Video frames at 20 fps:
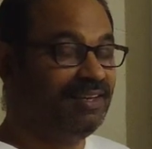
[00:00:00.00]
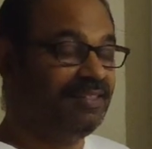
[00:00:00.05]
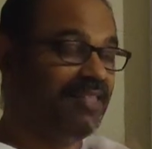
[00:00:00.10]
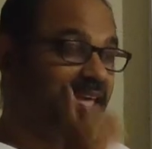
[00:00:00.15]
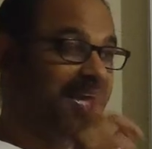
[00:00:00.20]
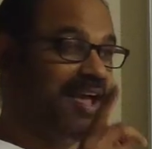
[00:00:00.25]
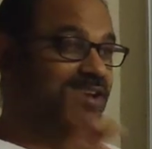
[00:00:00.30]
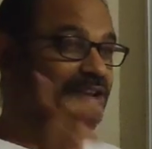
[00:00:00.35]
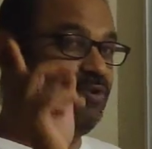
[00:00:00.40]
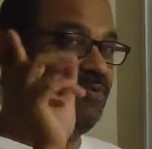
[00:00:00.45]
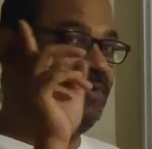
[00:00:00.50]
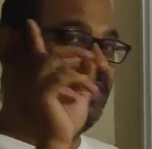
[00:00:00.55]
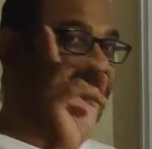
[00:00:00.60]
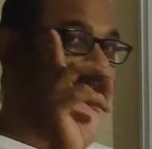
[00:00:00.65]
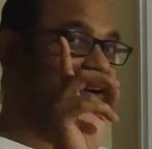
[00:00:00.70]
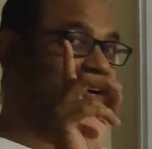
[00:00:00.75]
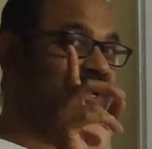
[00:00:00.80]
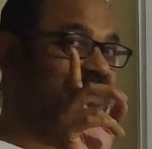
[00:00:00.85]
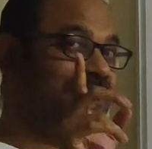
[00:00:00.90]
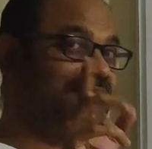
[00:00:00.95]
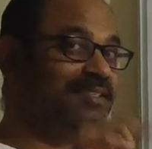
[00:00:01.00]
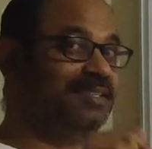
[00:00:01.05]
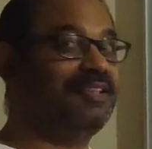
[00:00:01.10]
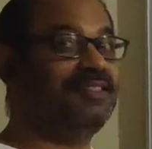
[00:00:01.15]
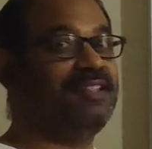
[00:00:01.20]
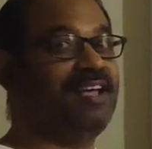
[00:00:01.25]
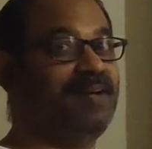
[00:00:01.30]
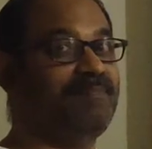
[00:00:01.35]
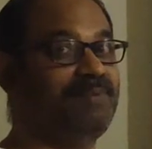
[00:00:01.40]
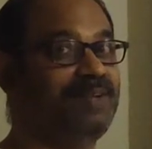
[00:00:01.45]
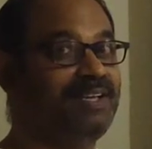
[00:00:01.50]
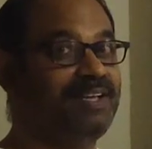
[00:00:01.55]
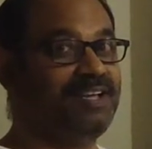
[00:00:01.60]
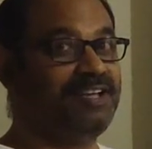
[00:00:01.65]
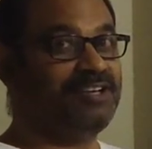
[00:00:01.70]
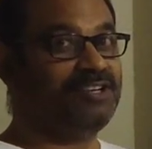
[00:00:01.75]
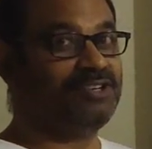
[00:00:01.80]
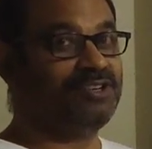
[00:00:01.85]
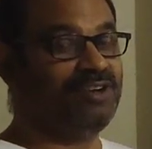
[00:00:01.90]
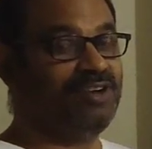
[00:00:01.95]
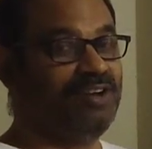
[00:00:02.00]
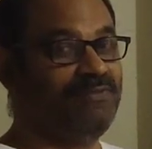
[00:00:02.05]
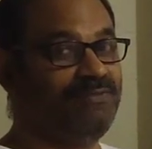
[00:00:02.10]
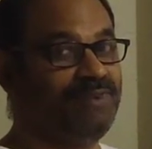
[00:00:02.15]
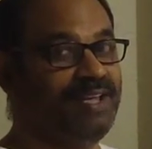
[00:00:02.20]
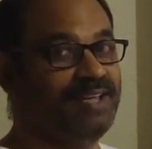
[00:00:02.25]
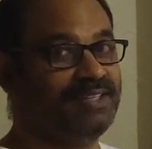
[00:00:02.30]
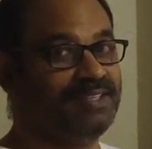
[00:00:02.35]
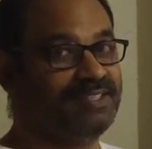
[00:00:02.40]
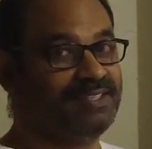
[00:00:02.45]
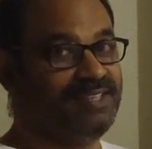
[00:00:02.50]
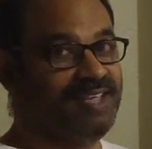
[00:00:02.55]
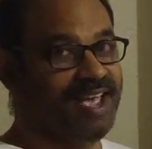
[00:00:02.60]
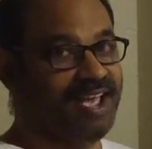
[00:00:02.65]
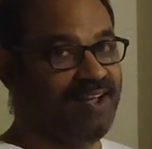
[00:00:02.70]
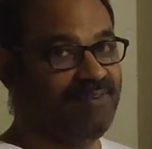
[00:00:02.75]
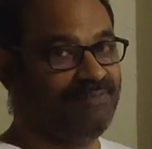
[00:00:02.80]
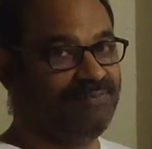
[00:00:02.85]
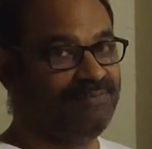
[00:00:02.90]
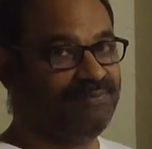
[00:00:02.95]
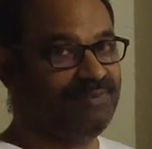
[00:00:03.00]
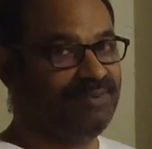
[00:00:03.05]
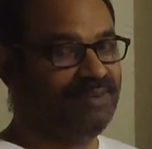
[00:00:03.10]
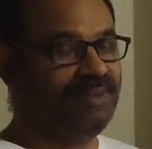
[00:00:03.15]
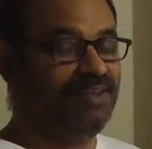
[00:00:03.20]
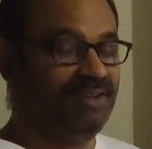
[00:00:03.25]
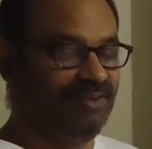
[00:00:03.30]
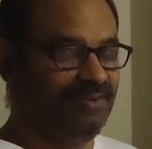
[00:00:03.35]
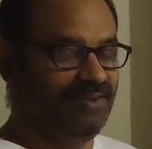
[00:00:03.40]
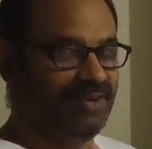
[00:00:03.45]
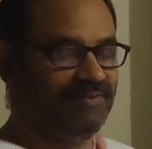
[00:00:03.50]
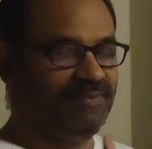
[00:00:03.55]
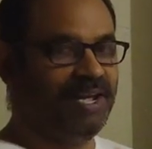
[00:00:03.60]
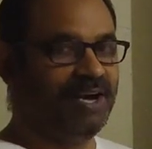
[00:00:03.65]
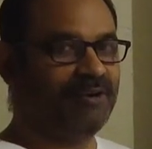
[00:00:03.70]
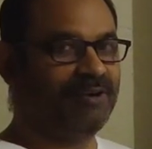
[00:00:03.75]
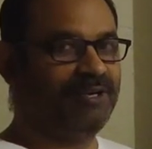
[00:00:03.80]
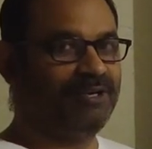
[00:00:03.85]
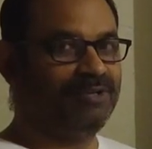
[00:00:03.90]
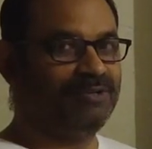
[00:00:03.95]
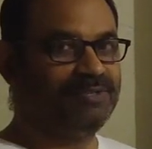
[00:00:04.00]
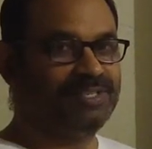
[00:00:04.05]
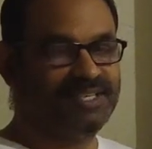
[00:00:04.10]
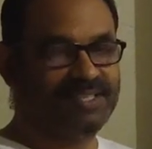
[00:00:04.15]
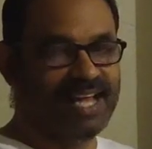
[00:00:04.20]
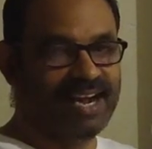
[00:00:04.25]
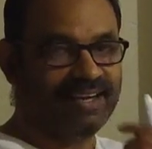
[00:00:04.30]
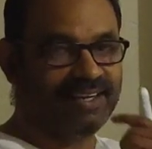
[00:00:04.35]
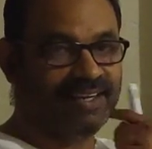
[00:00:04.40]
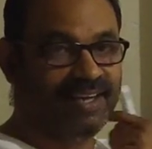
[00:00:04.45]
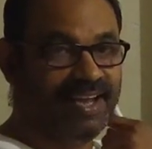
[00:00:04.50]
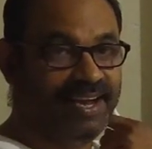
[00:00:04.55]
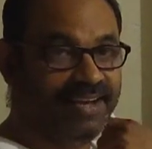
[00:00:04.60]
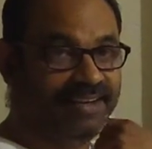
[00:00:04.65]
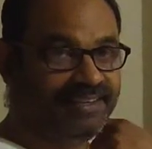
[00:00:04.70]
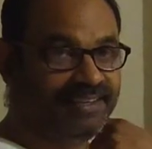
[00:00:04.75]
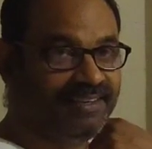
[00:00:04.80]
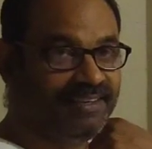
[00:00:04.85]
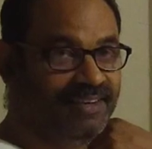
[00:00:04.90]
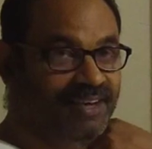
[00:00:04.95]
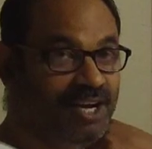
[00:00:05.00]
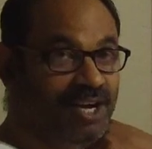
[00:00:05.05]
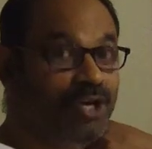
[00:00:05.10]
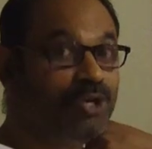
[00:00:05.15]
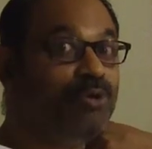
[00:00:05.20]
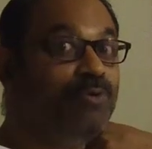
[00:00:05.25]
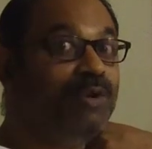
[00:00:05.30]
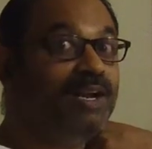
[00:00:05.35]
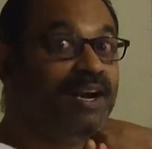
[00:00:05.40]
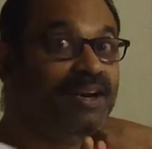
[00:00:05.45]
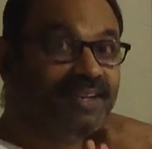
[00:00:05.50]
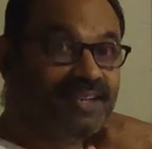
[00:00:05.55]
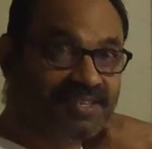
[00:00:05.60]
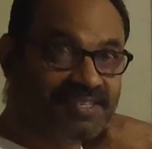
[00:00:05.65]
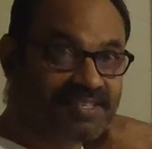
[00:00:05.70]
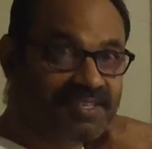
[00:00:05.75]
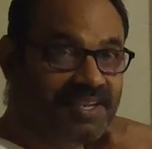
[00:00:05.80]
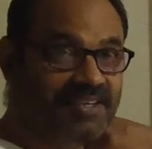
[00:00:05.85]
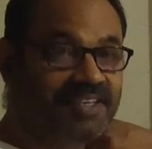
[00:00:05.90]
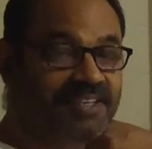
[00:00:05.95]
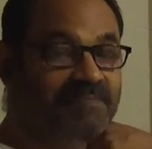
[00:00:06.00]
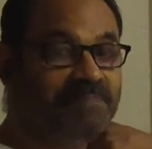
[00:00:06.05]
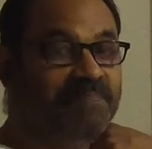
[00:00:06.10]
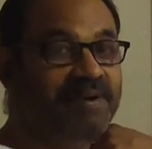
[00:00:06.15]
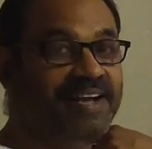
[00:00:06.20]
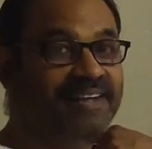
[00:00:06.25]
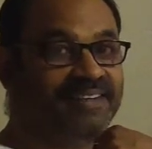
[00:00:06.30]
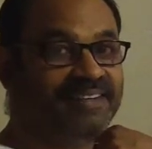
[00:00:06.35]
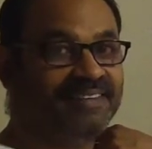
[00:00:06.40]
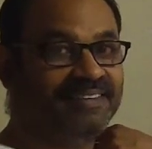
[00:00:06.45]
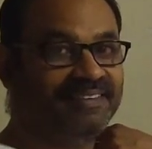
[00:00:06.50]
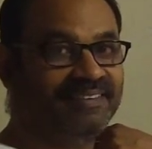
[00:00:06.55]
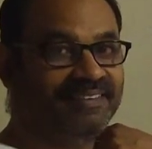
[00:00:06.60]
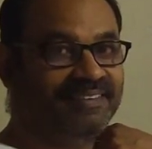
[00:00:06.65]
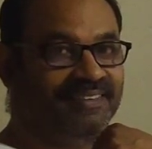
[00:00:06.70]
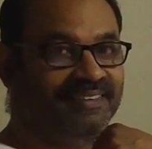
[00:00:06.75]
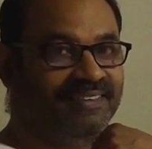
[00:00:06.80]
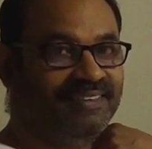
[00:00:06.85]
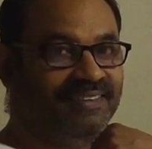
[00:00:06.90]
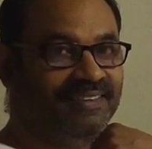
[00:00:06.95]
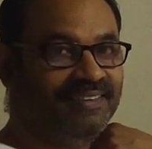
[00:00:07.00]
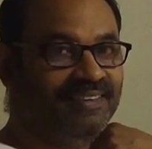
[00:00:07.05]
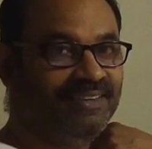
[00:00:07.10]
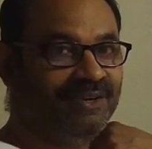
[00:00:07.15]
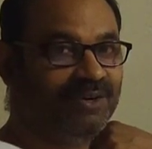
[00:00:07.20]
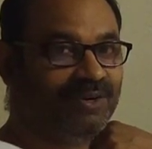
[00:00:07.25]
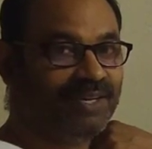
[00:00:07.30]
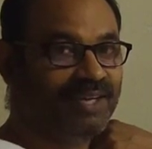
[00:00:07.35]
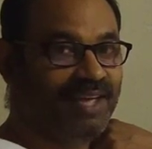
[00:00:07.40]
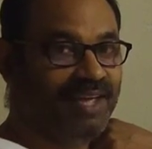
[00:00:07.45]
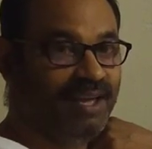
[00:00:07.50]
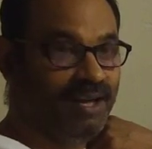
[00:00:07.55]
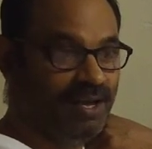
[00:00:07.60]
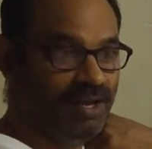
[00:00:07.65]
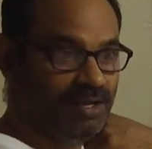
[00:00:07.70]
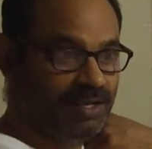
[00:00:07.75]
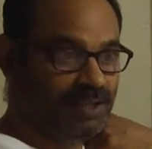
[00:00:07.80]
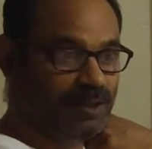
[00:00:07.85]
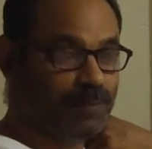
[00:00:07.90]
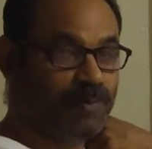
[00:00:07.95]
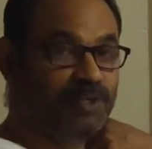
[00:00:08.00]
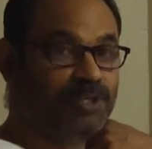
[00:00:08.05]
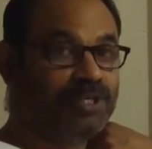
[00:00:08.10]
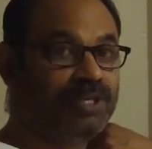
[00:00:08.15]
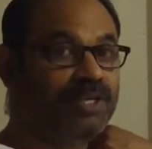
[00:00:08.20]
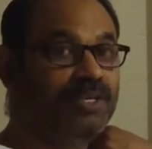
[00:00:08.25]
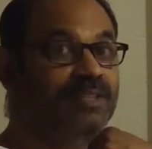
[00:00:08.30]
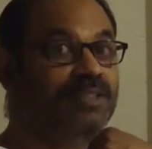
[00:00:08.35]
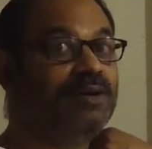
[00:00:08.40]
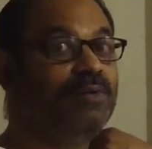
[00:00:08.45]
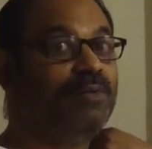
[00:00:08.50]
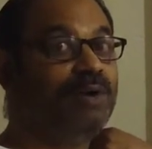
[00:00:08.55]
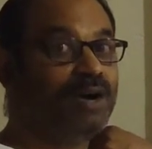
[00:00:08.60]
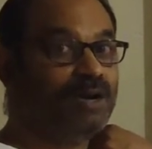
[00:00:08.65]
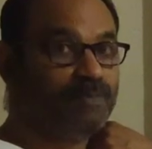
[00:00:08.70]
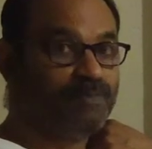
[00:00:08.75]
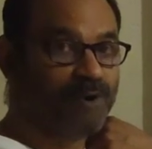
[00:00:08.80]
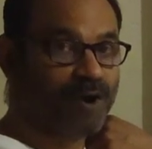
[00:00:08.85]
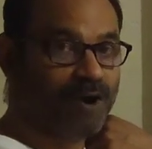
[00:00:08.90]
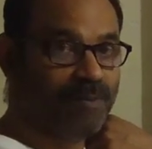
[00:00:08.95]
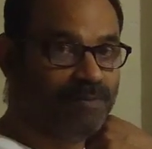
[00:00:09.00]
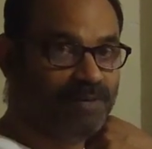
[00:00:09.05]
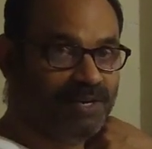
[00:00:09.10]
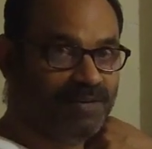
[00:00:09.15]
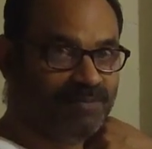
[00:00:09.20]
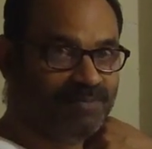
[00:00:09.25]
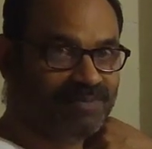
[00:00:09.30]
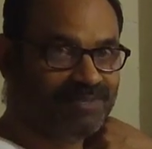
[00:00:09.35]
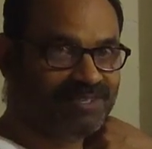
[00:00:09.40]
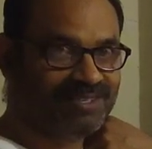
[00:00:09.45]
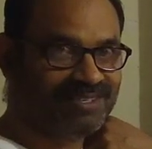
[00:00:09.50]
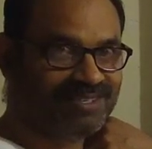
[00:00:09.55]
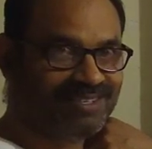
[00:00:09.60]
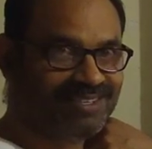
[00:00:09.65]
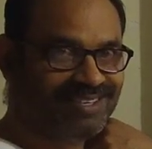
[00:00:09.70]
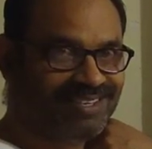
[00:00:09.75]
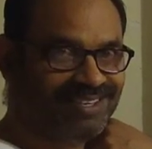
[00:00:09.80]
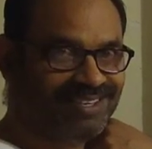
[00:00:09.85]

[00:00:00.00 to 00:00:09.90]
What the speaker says: Then you will understand the application of HCF. When we are going to see that later, you will understand it better. Okay, especially in the word problems.